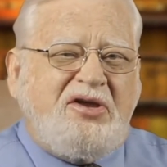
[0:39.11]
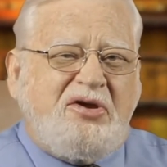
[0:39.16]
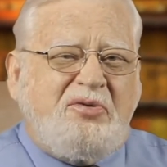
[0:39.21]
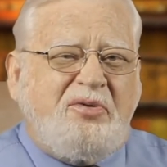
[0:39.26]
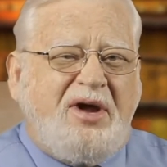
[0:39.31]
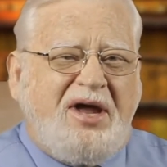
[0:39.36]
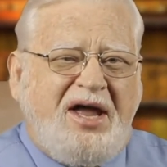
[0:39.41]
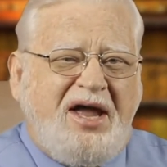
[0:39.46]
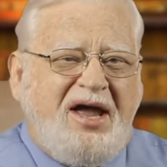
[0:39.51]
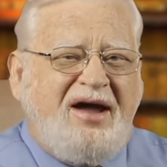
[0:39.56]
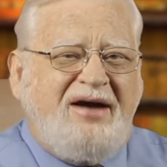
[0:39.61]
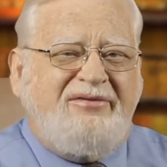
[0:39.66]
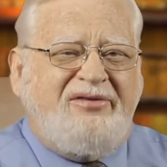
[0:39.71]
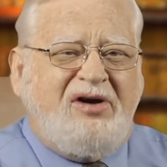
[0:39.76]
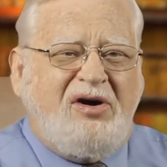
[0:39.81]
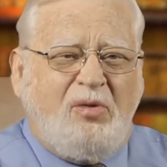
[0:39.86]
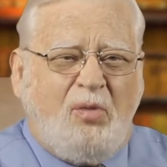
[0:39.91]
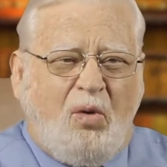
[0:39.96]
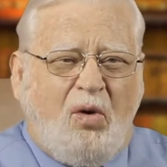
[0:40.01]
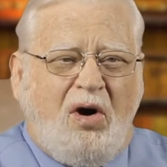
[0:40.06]
you
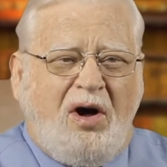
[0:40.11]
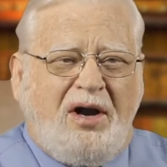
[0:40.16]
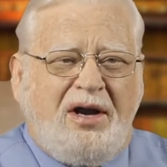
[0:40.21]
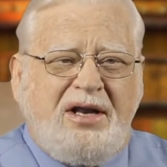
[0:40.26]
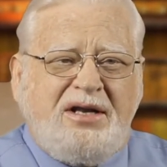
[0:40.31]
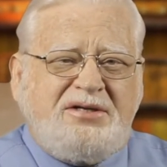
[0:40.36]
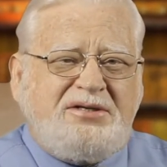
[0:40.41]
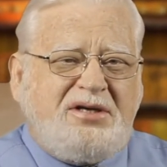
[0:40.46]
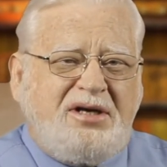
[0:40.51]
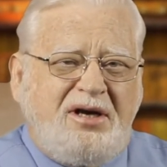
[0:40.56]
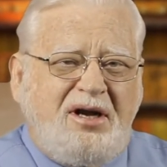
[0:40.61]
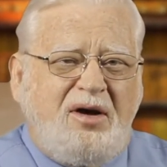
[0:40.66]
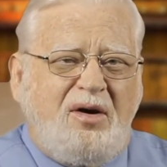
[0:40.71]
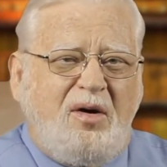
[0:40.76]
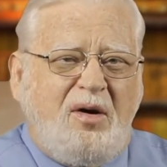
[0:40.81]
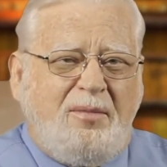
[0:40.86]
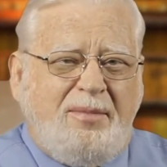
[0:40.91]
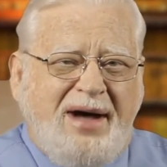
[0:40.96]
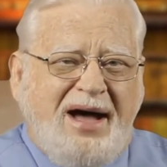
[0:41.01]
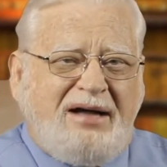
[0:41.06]
ever wanted to
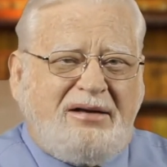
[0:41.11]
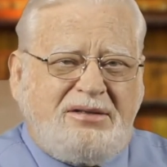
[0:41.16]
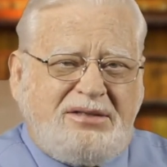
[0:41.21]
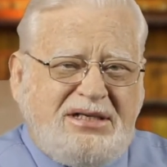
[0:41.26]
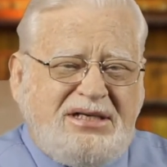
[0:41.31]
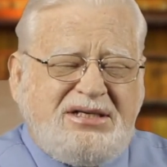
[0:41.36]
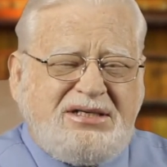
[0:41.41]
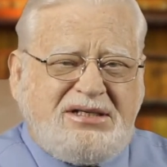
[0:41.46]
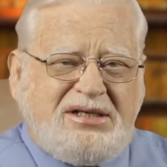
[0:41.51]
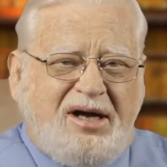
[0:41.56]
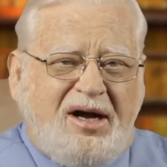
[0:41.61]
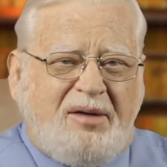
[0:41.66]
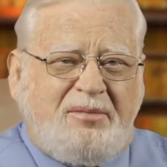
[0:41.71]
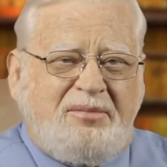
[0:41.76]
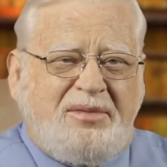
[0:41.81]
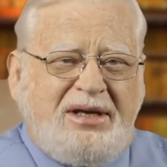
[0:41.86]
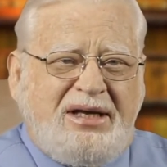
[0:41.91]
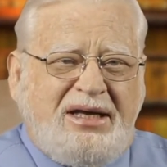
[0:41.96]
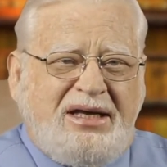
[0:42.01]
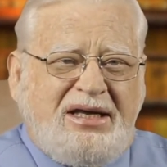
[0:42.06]
know about
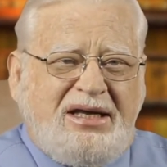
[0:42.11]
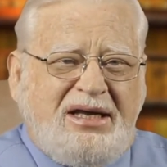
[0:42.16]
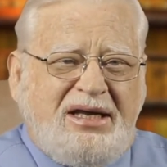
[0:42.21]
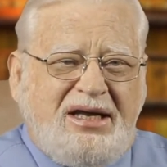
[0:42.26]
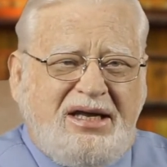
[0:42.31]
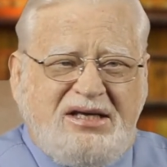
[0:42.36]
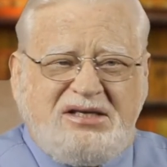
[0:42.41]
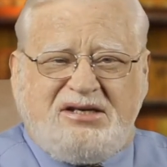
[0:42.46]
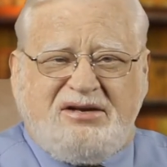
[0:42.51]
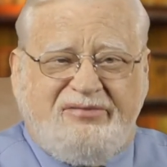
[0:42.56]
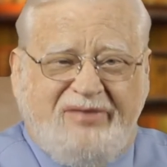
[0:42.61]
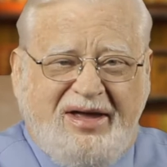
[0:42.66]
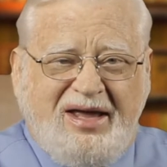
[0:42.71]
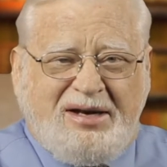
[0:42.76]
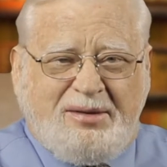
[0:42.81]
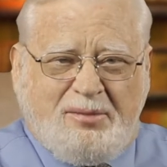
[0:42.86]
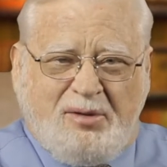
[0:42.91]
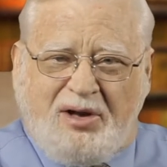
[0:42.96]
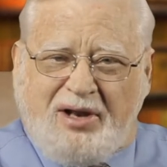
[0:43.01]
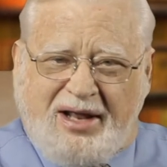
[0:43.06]
DSOM is
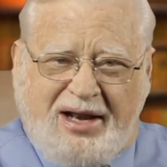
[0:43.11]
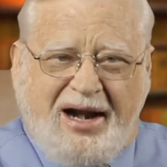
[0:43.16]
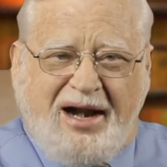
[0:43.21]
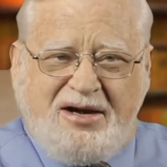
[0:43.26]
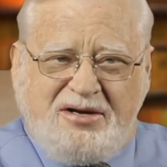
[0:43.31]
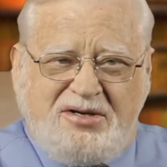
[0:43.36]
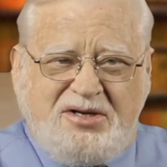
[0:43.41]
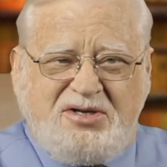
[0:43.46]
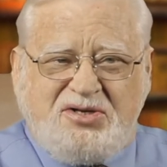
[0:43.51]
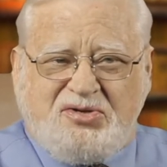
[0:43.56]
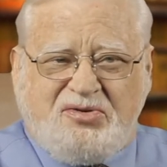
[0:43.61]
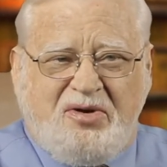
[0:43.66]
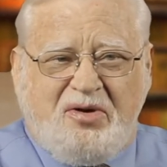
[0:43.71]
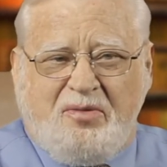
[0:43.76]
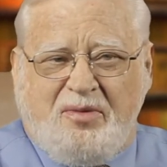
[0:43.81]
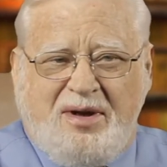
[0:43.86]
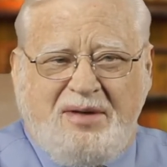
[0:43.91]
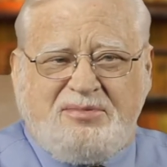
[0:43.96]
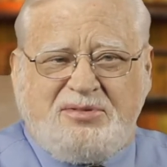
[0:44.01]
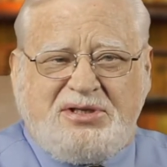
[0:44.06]
available at our district
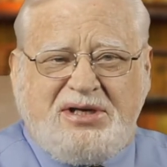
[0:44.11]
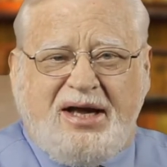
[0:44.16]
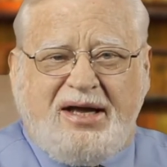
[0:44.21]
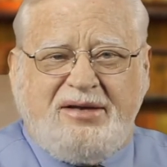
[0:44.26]
website.